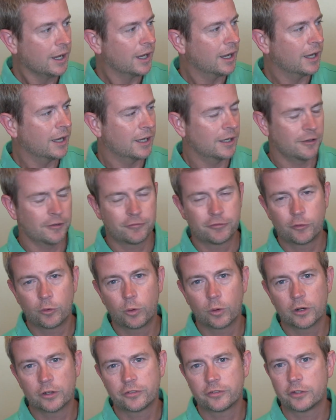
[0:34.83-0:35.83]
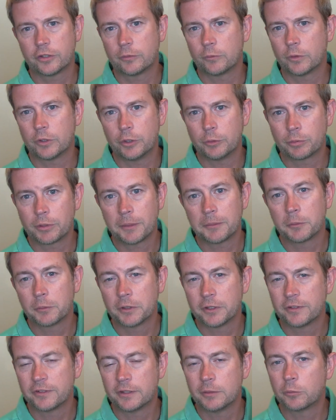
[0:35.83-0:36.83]
Uh, of course, what you probably
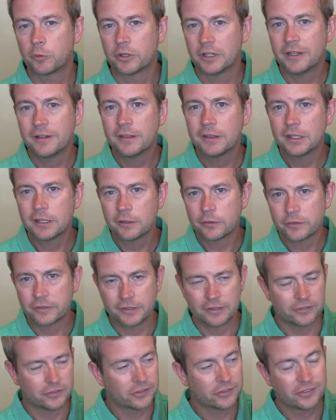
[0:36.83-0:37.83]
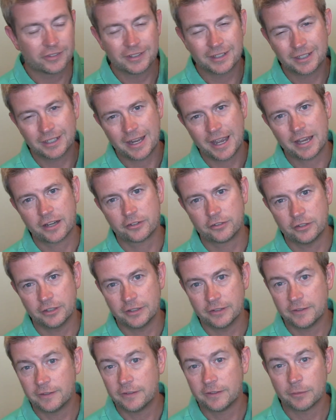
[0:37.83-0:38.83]
want to see more than anything else is this thing in action
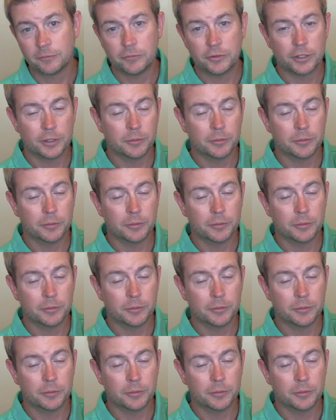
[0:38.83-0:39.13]
and see some